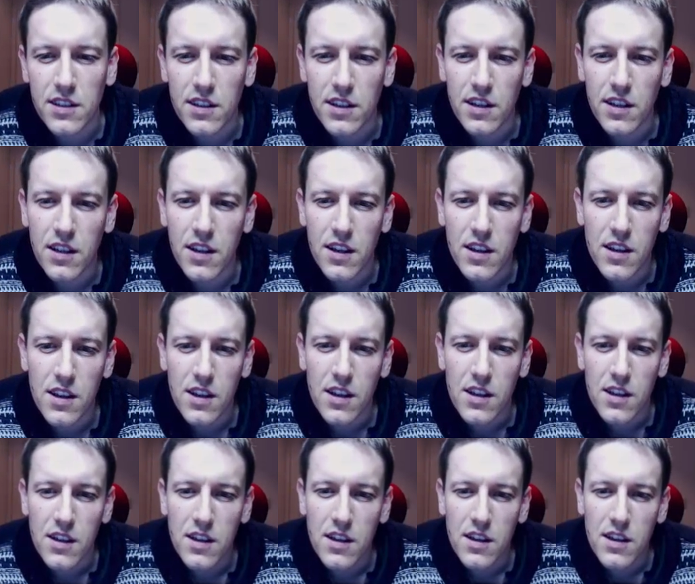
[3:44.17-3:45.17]
look
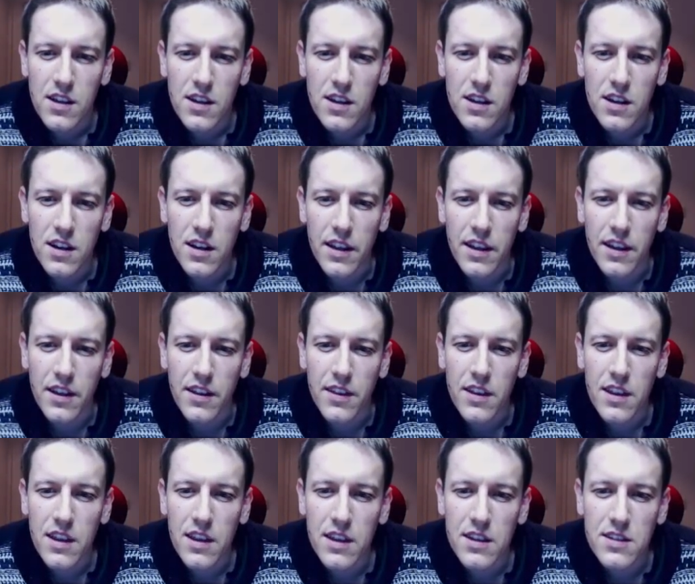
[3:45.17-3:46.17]
like
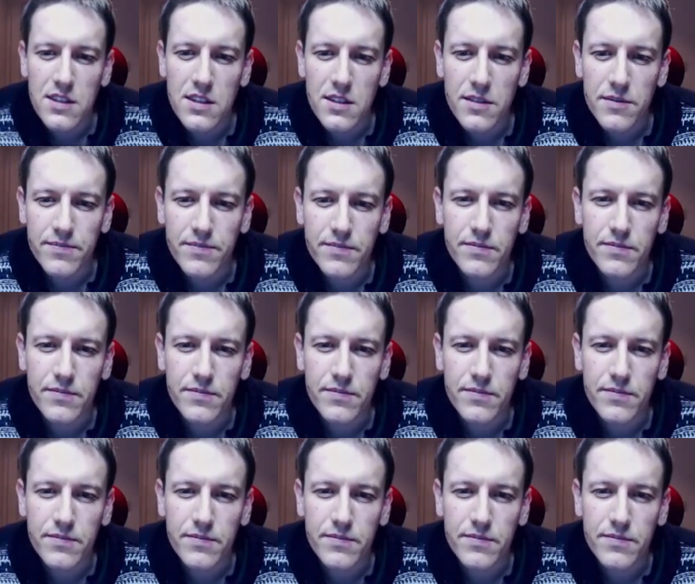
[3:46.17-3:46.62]
this,